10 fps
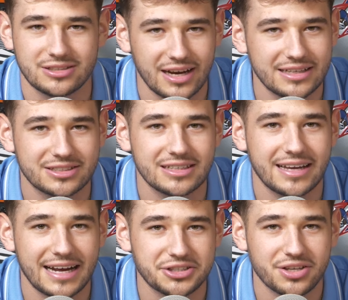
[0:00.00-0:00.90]
Tyson
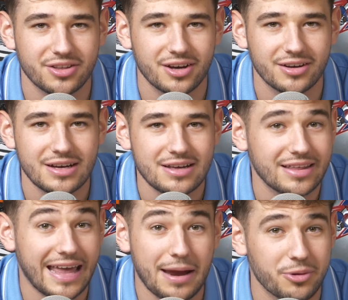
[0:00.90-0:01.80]
catching the,
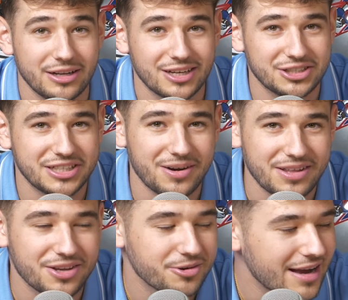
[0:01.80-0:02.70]
the game winning touchdown
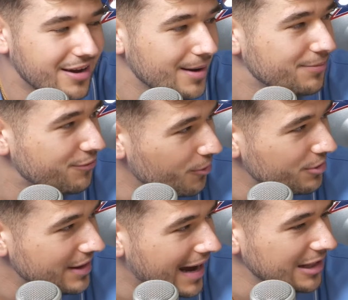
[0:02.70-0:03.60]
in the Grey Cup
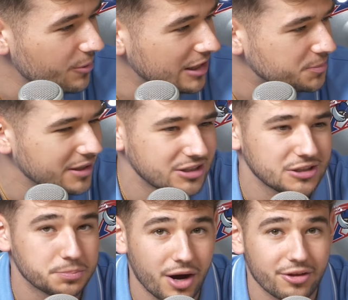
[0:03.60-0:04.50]
for the Alouettes, but it's
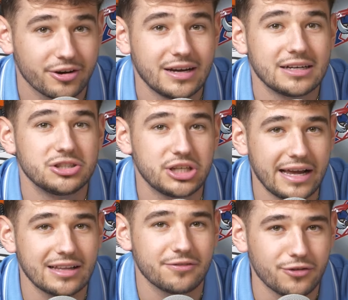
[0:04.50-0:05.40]
his brother,
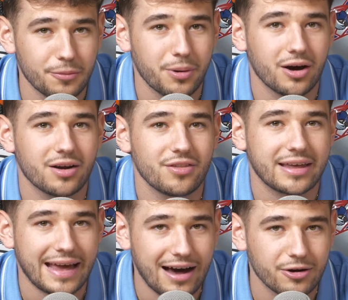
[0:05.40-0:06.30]
Jalen Philpot of the
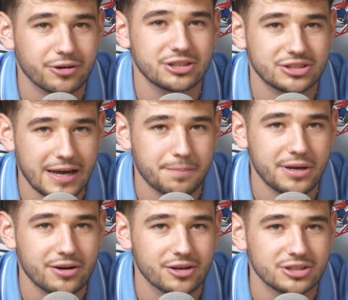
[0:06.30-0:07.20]
Calgary
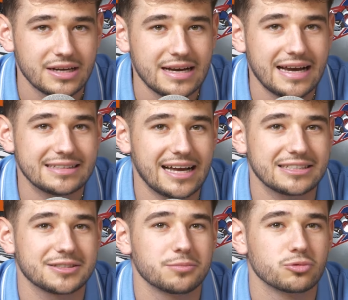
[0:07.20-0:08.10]
Stampeders, has
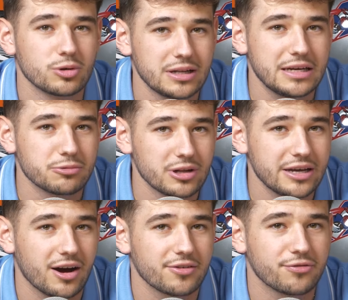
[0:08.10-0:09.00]
had some really,
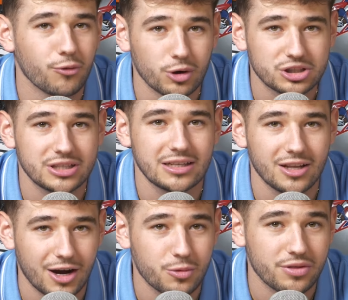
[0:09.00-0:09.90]
really unfortunate
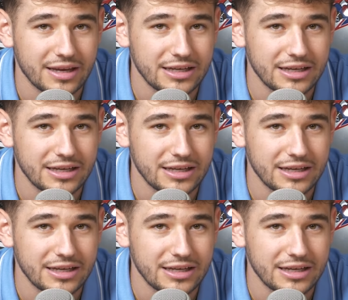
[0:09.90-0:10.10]
luck with